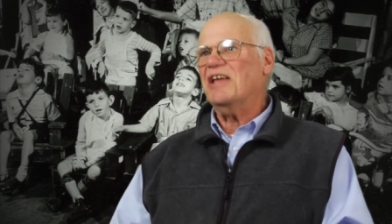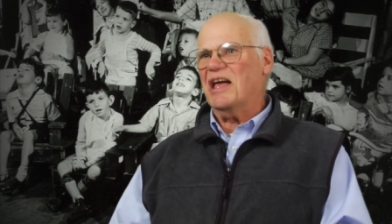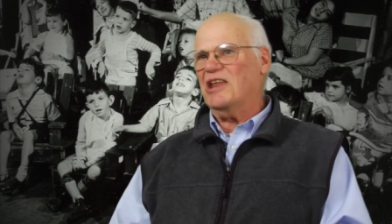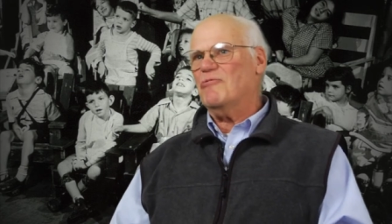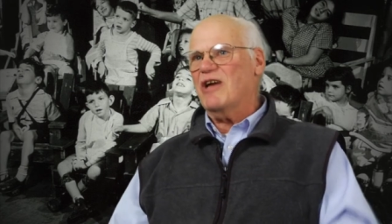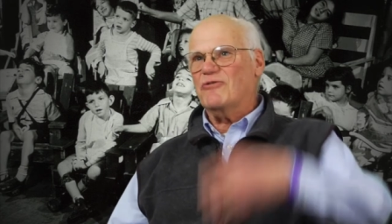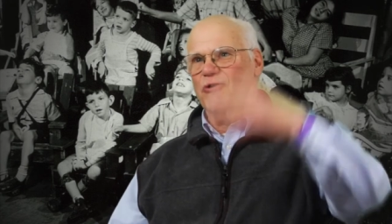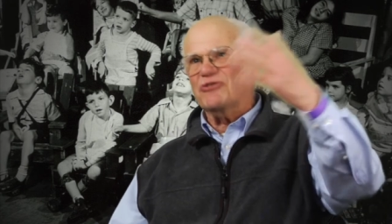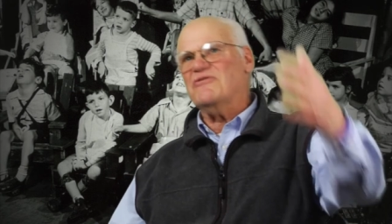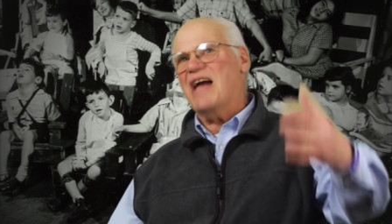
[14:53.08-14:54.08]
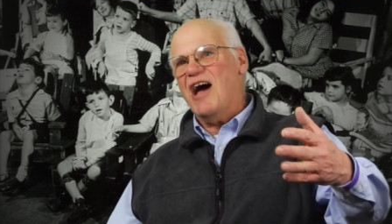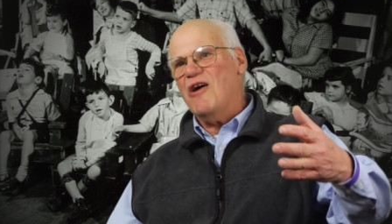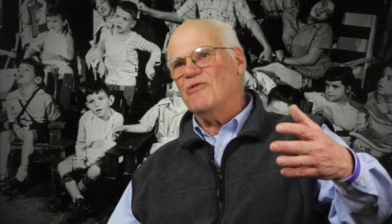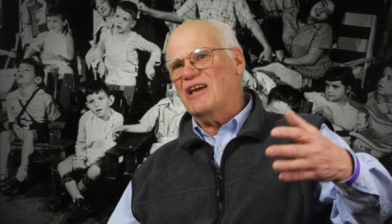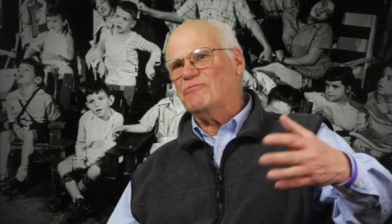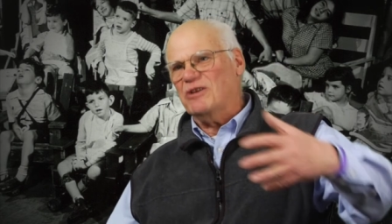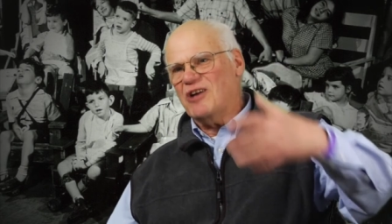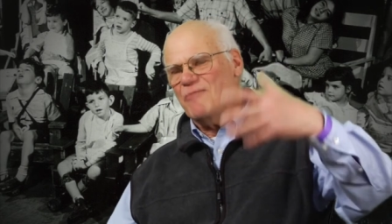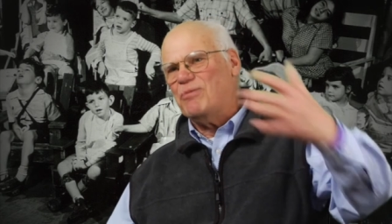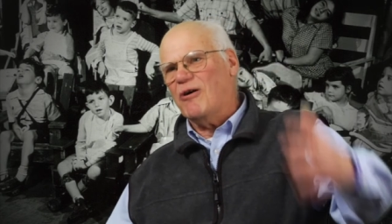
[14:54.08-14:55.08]
anyway. Of course, now that's
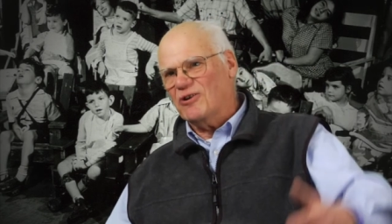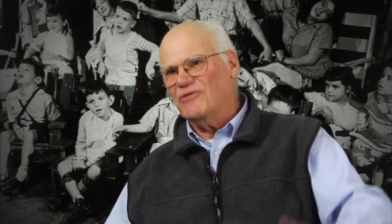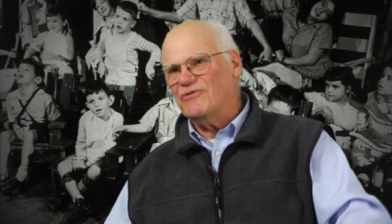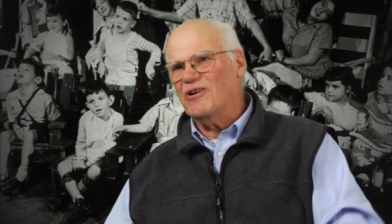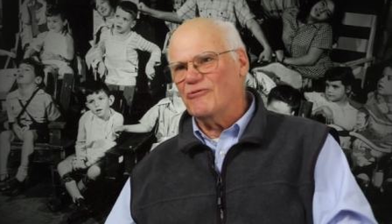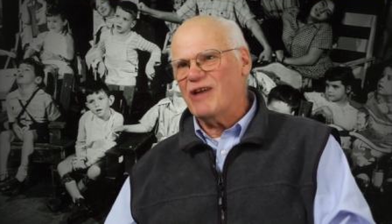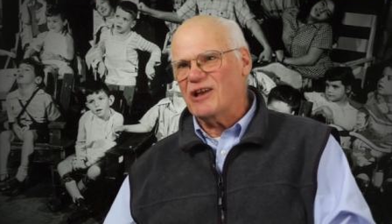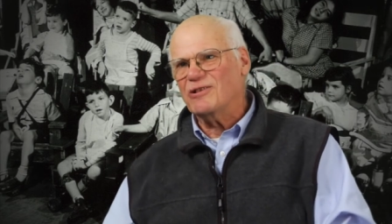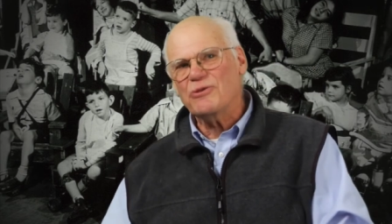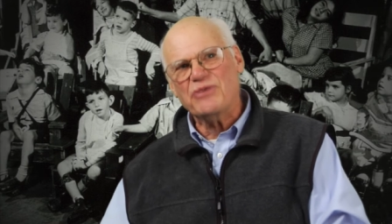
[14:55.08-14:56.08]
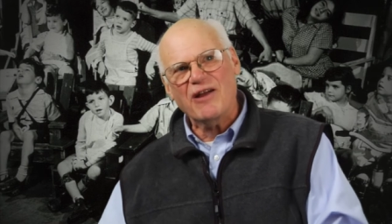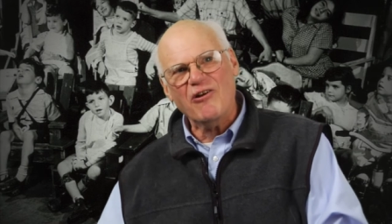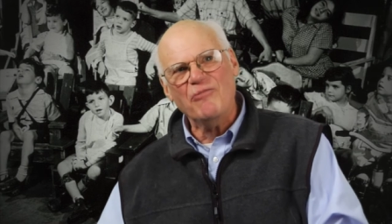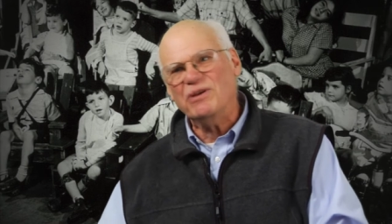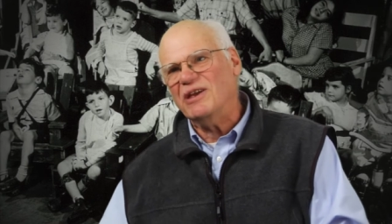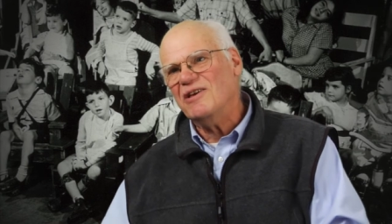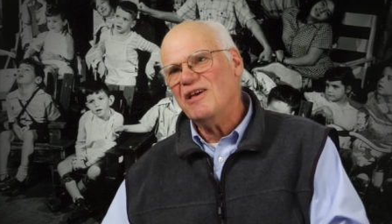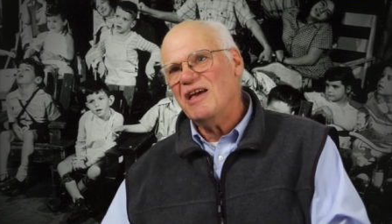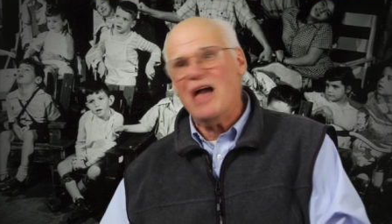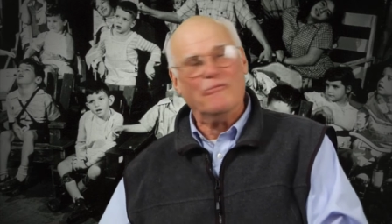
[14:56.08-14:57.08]
become part of, of regular therapy,
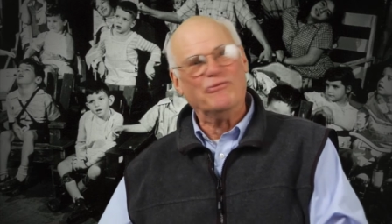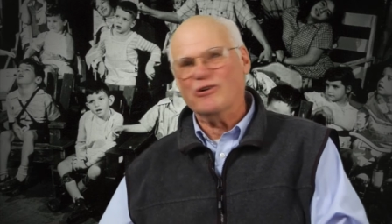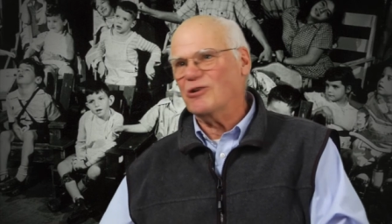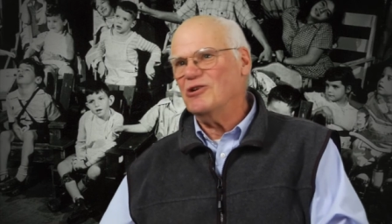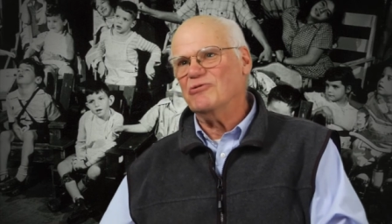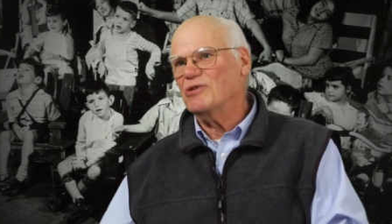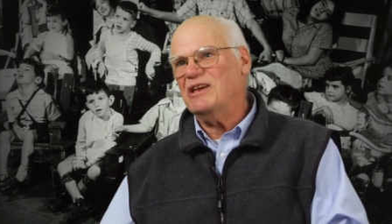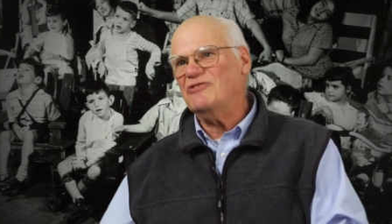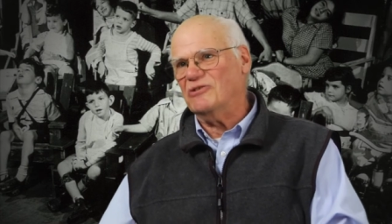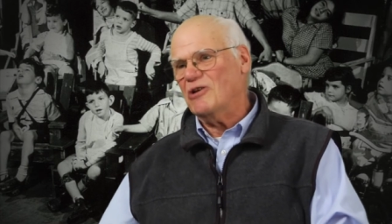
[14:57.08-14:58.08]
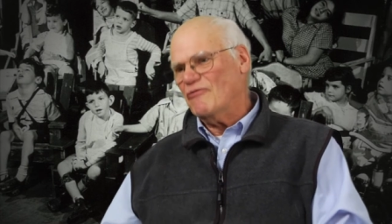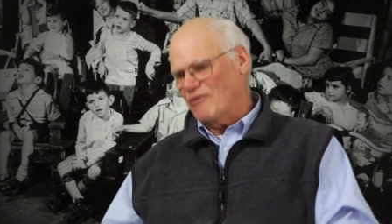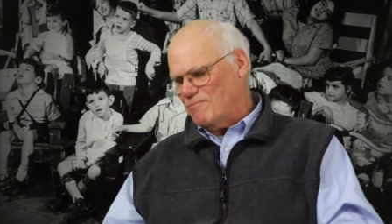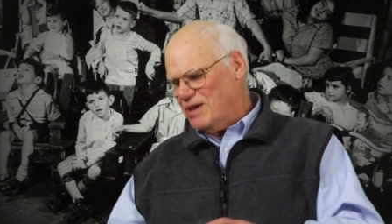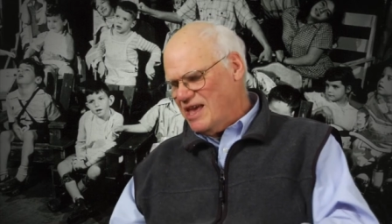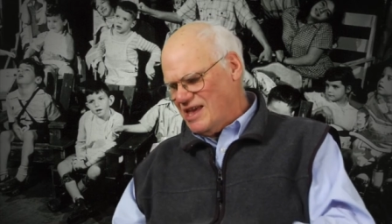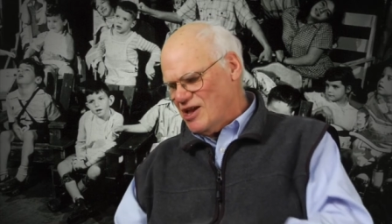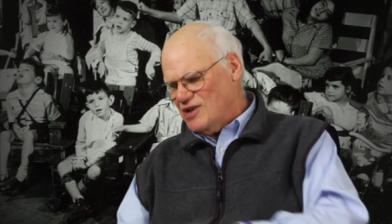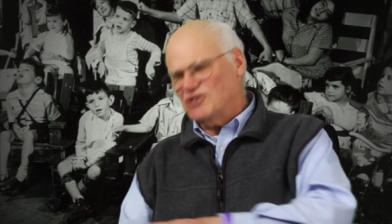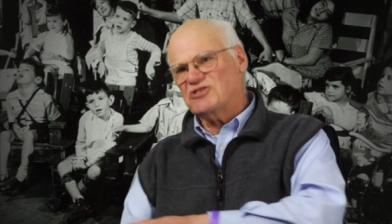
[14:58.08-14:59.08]
and for good reason. For me,
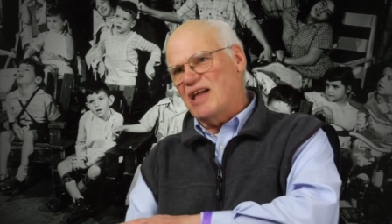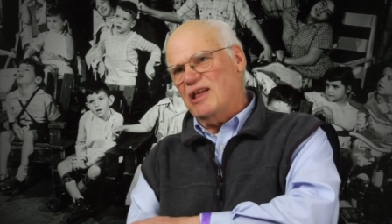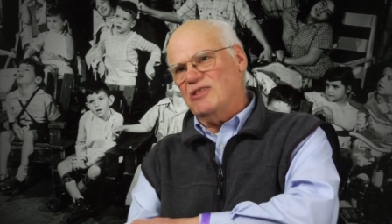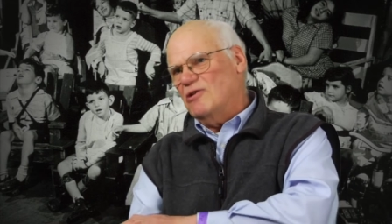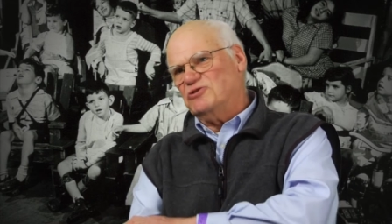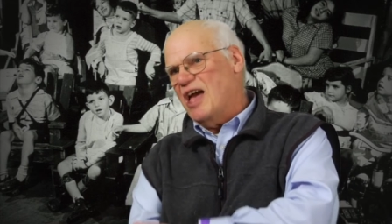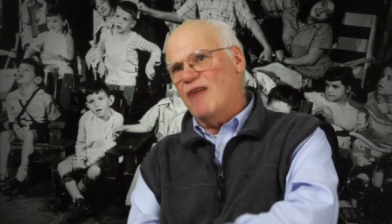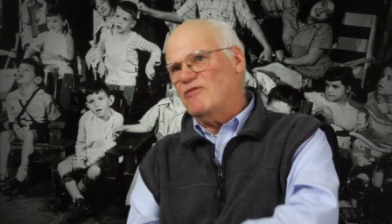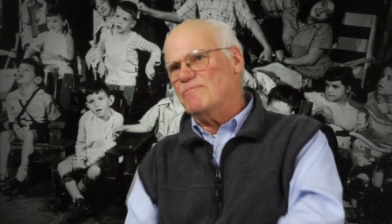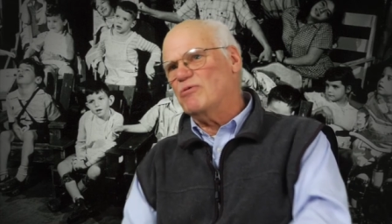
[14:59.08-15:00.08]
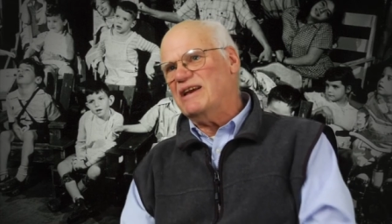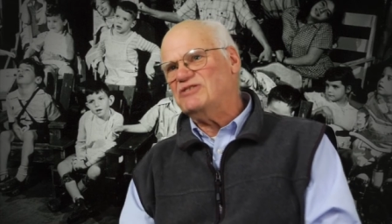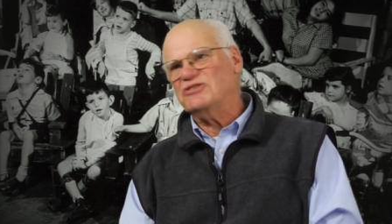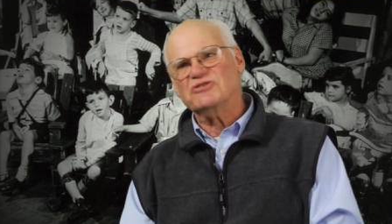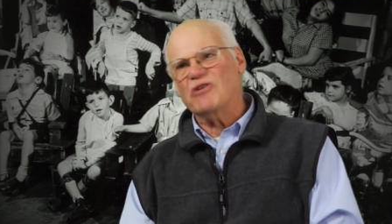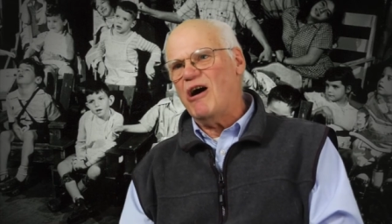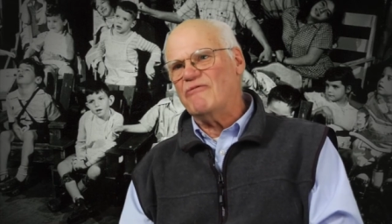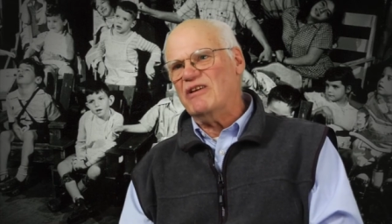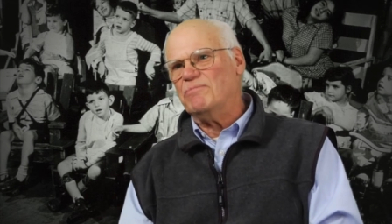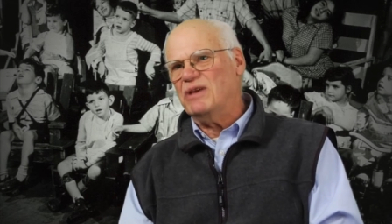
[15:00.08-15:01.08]
just getting those heavy braces off and